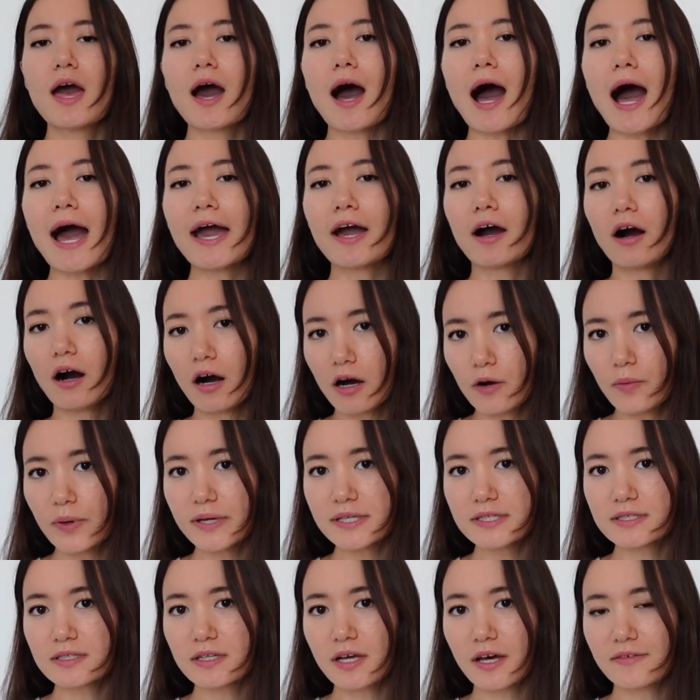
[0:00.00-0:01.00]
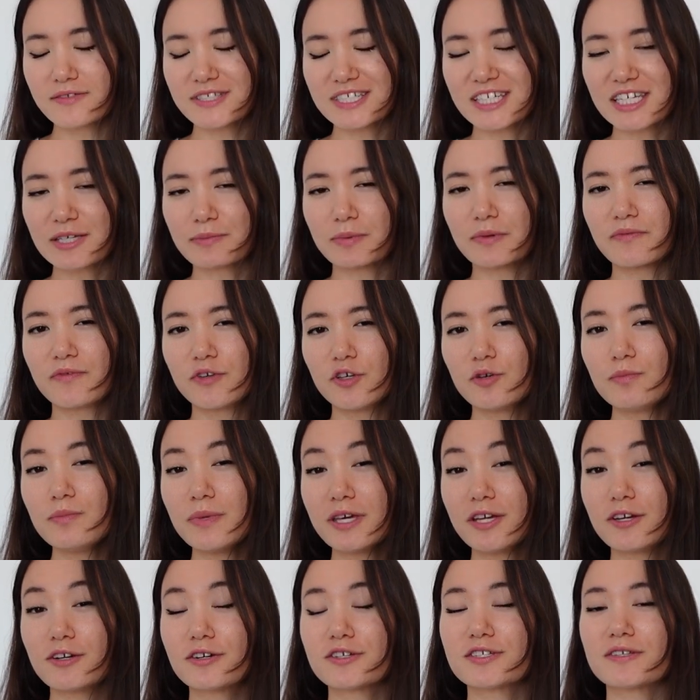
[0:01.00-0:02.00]
I always love to keep a few
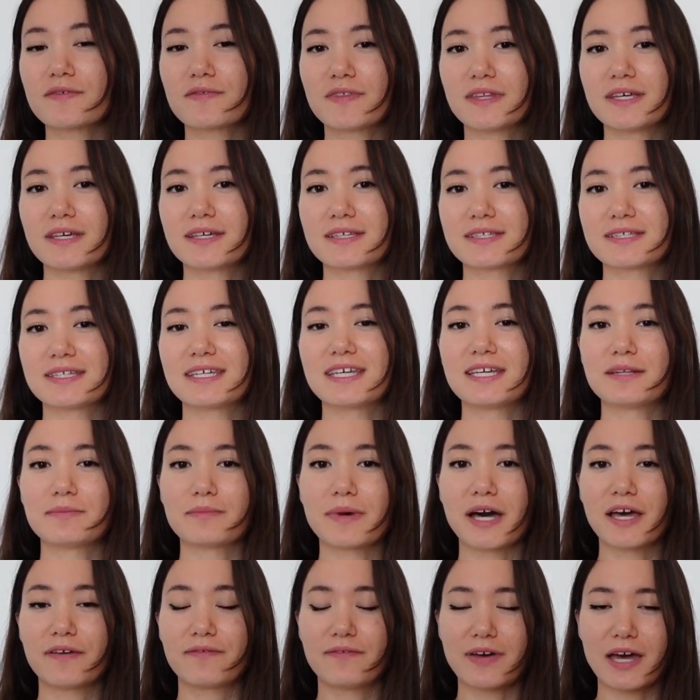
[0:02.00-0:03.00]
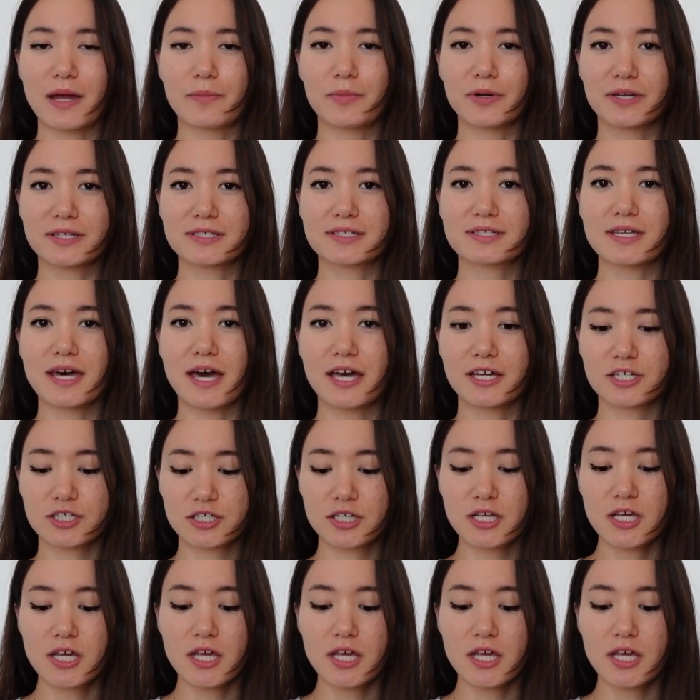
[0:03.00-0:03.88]
meters of this in my fabric stash.